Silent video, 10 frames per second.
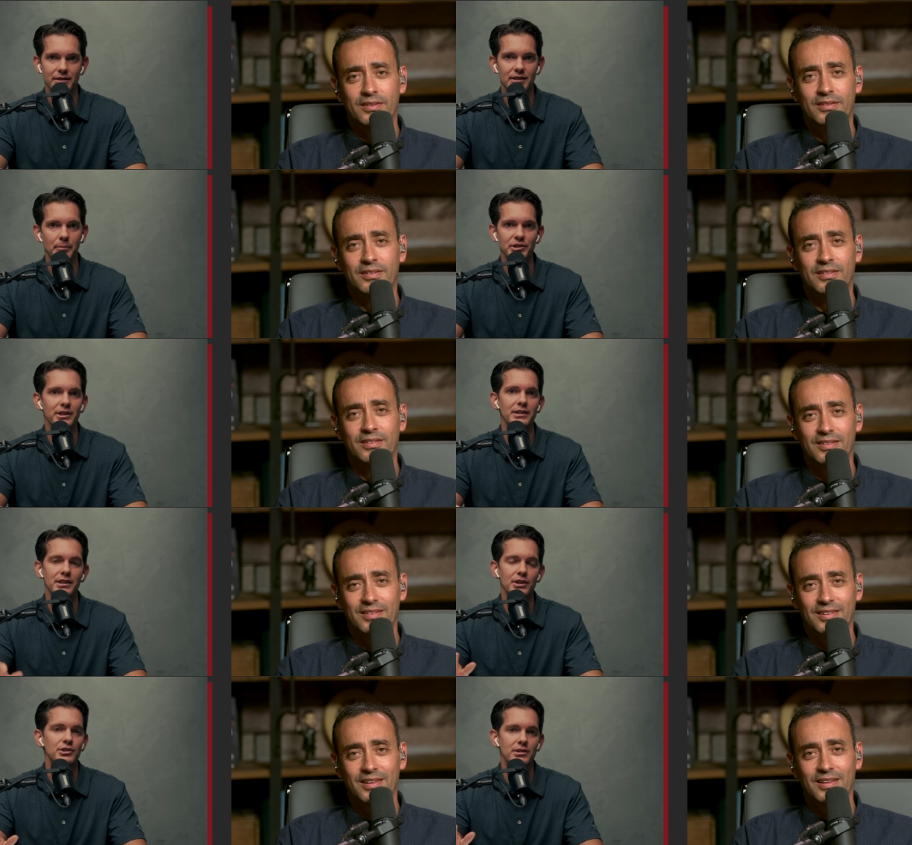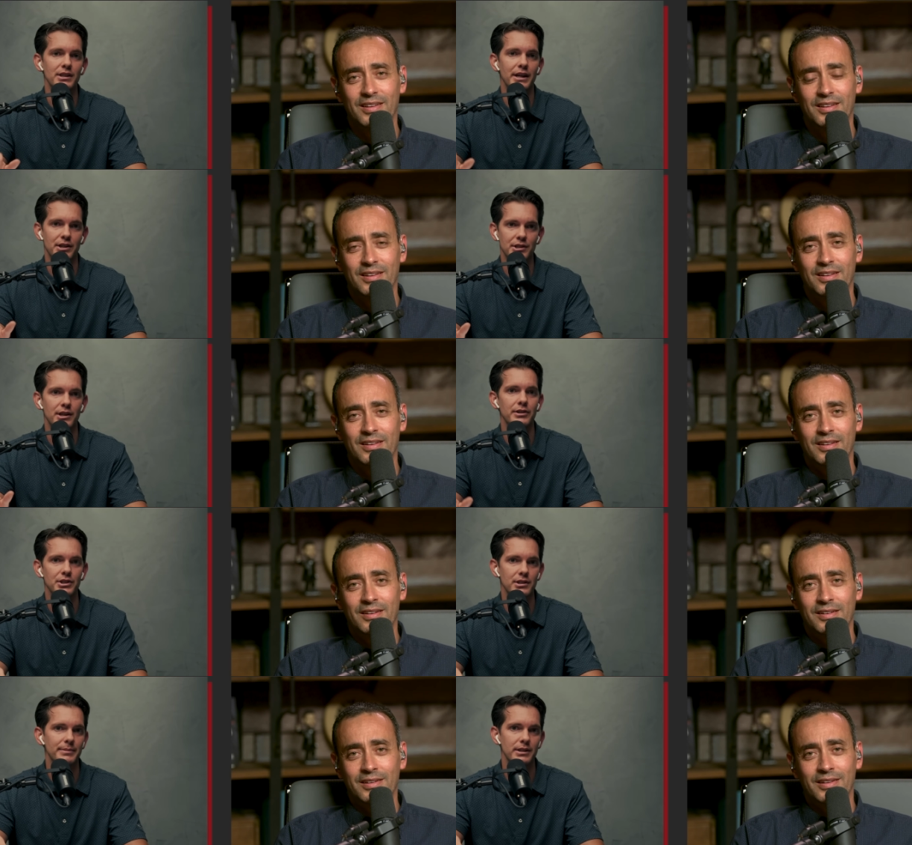Speaker 1: someone's going to teach the next
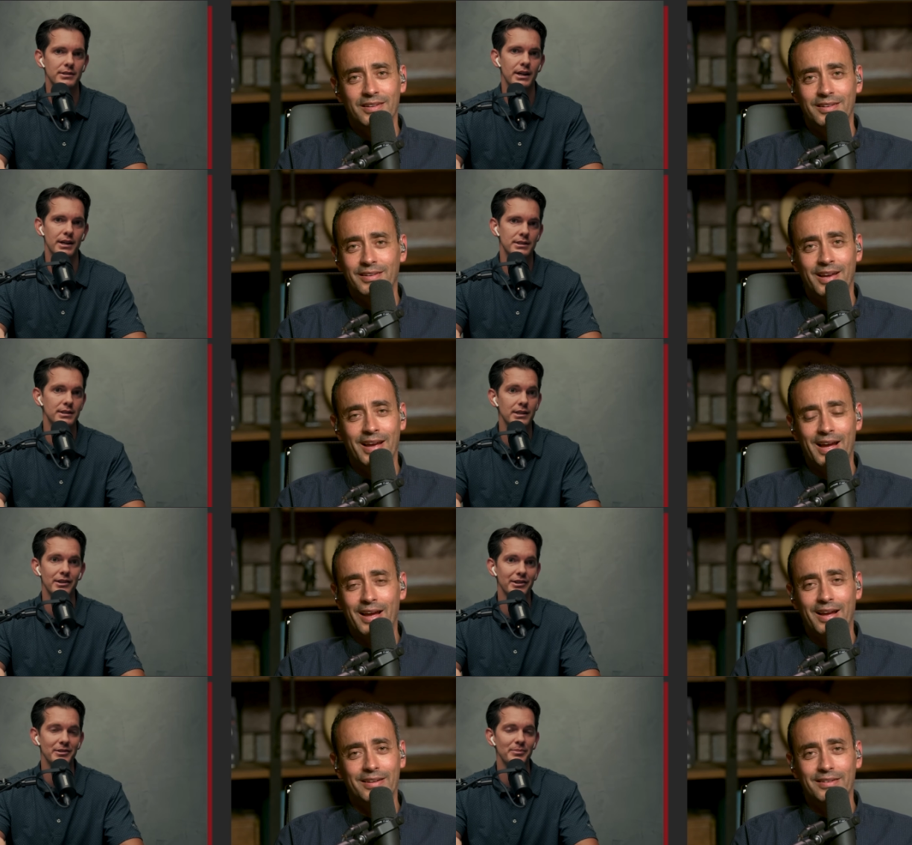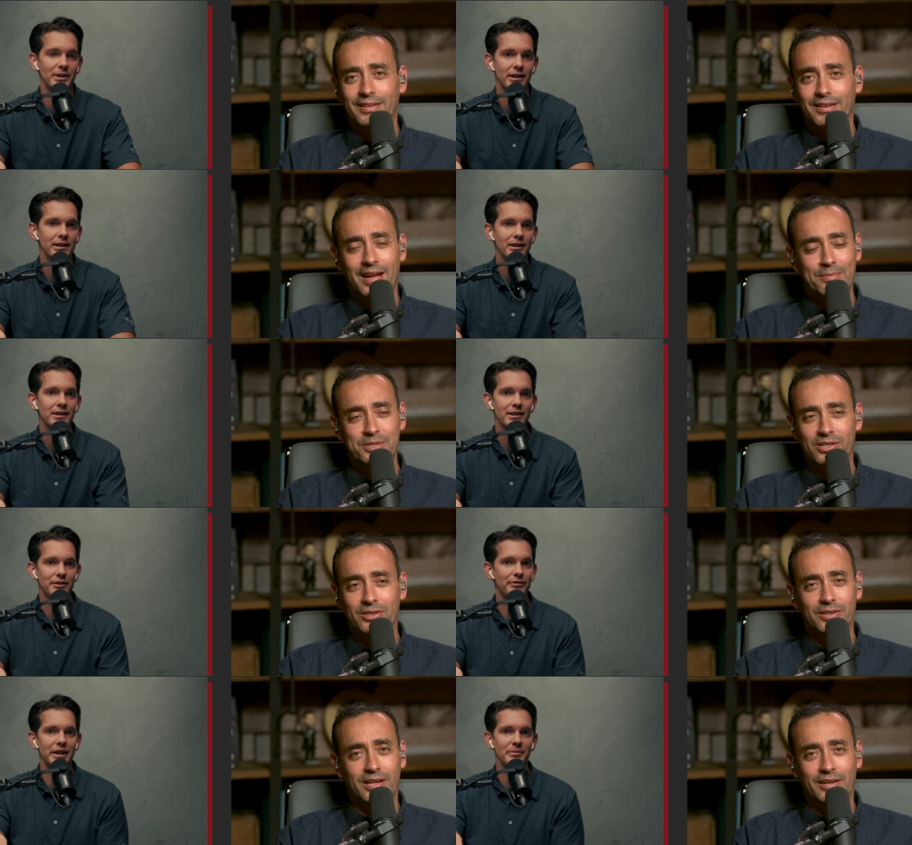generation about sex. That's yeah, they're going to be
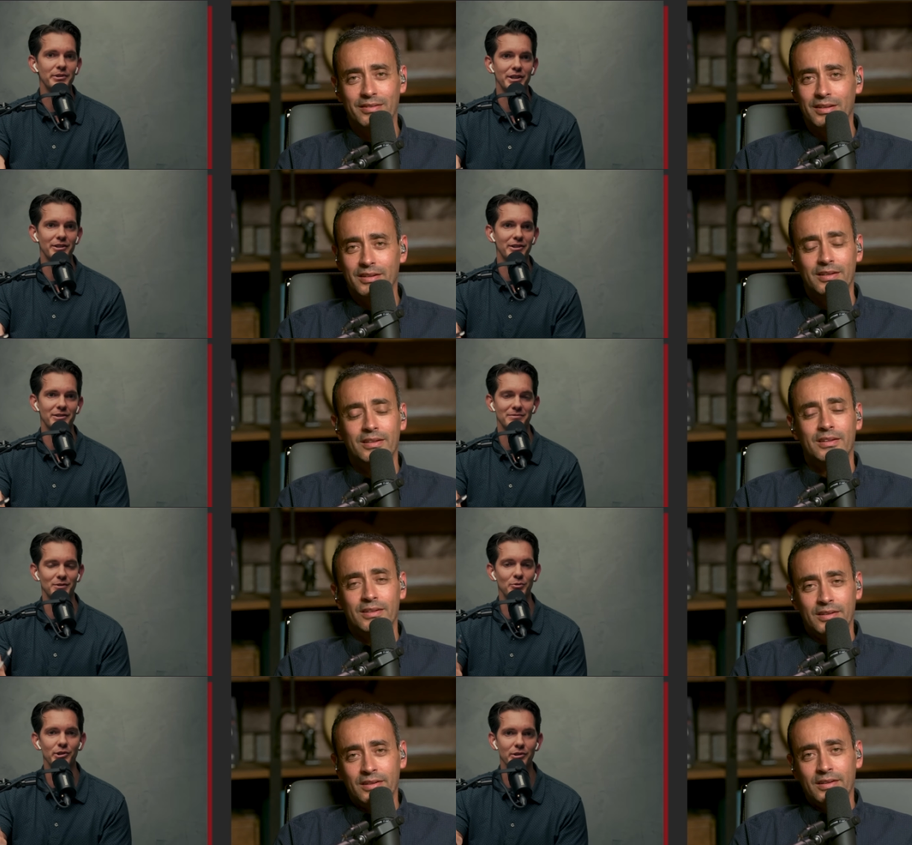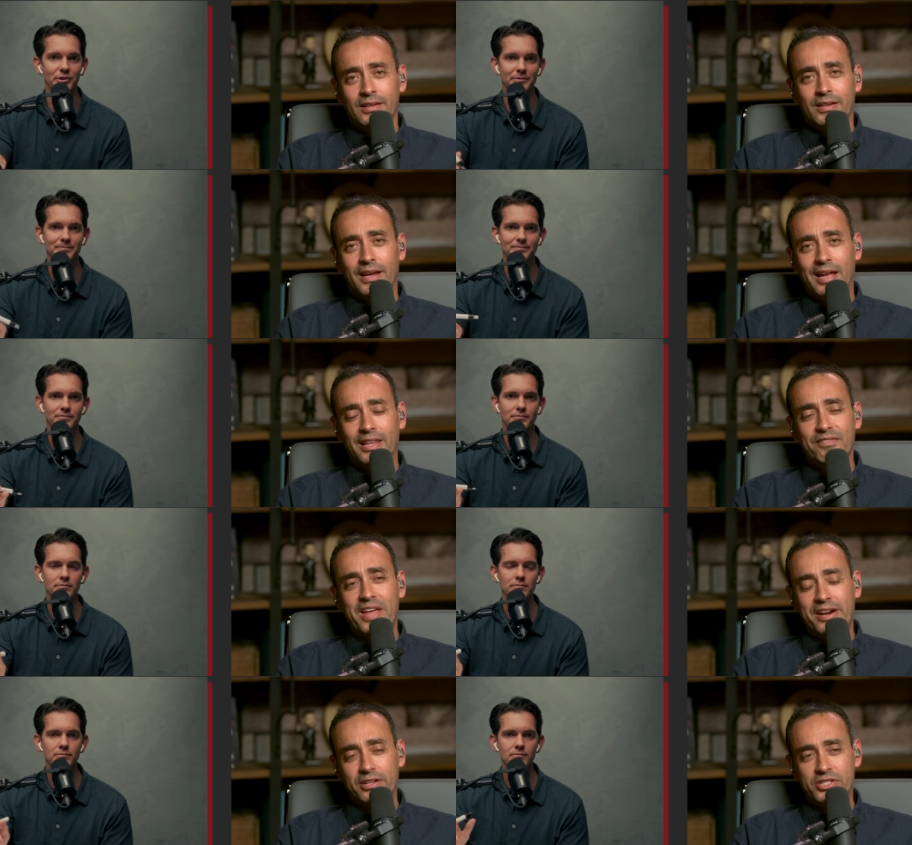absolutely family or the world.
Speaker 2: Yeah, I love
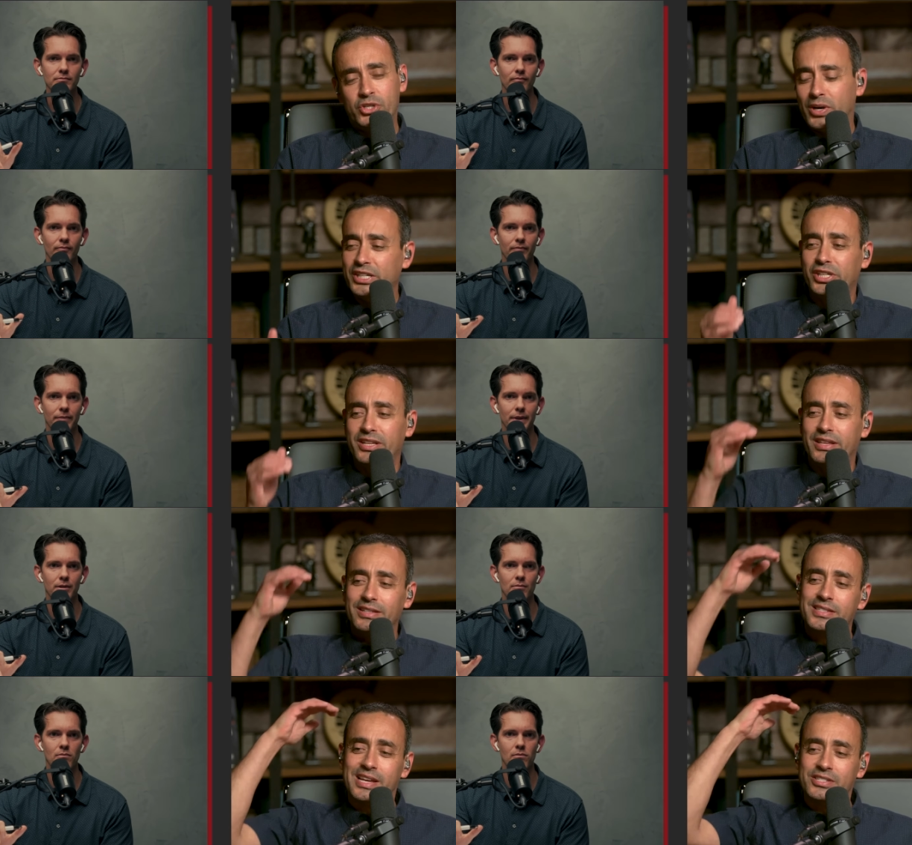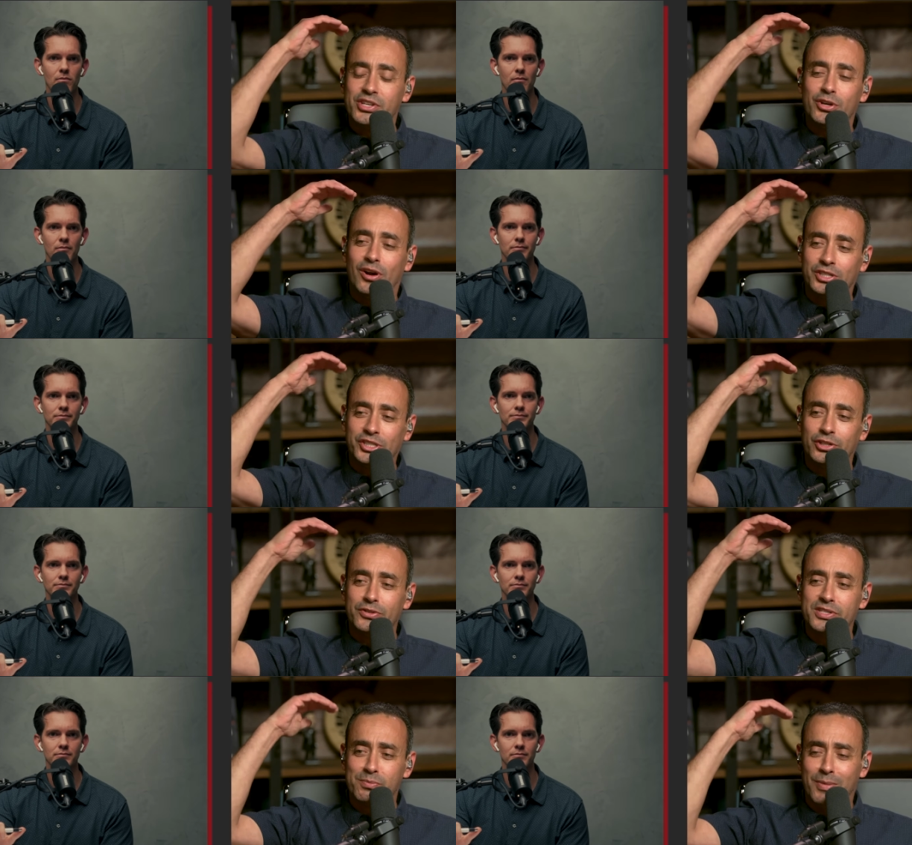that illustration that says, you know, our
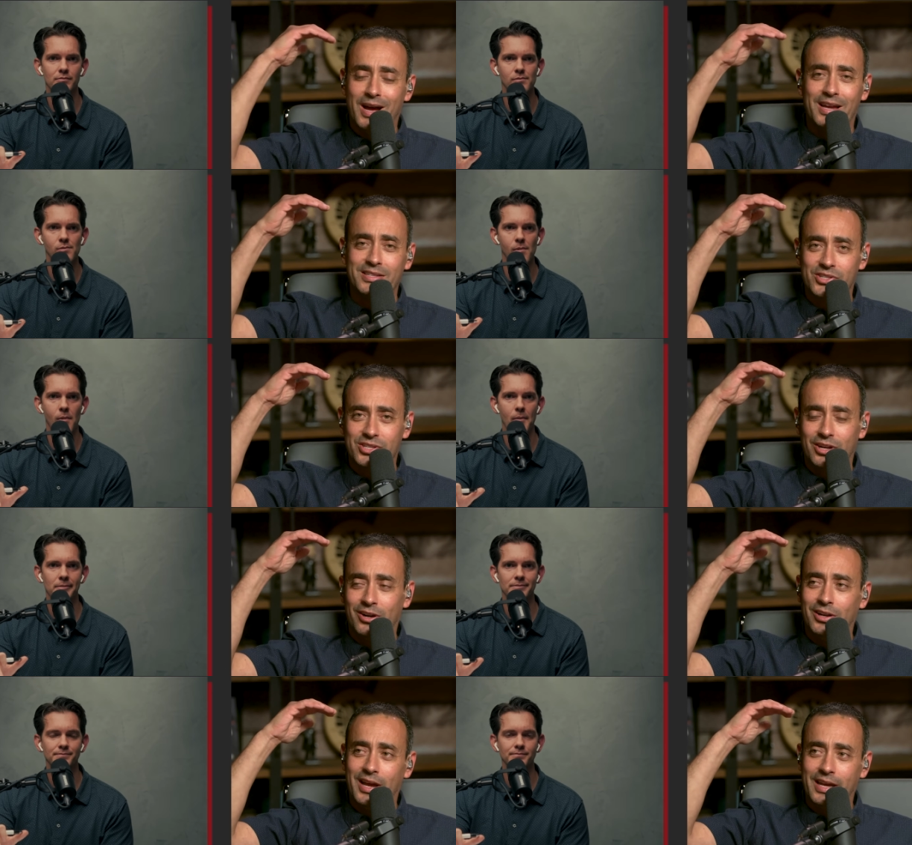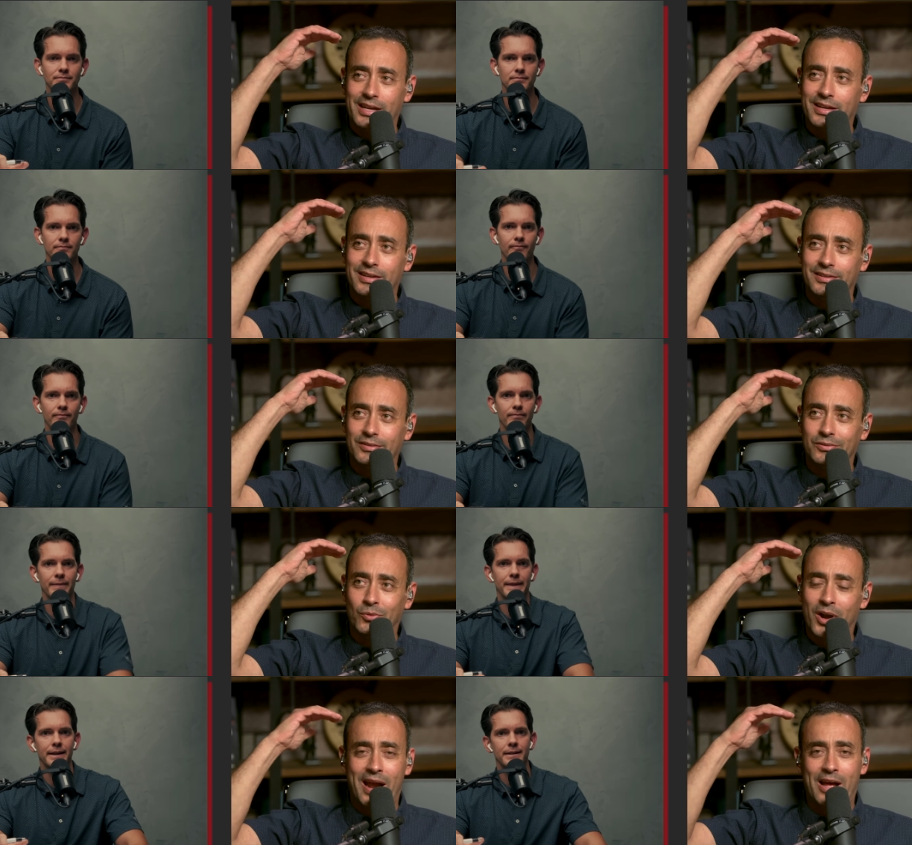children's minds are like
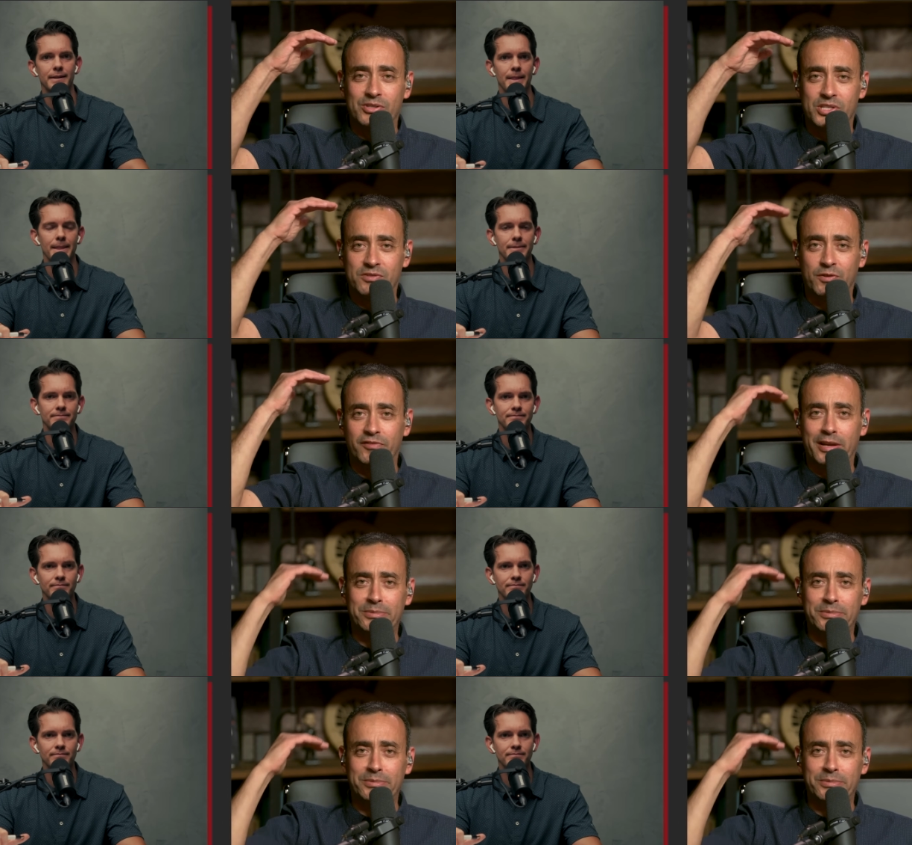warehouses full of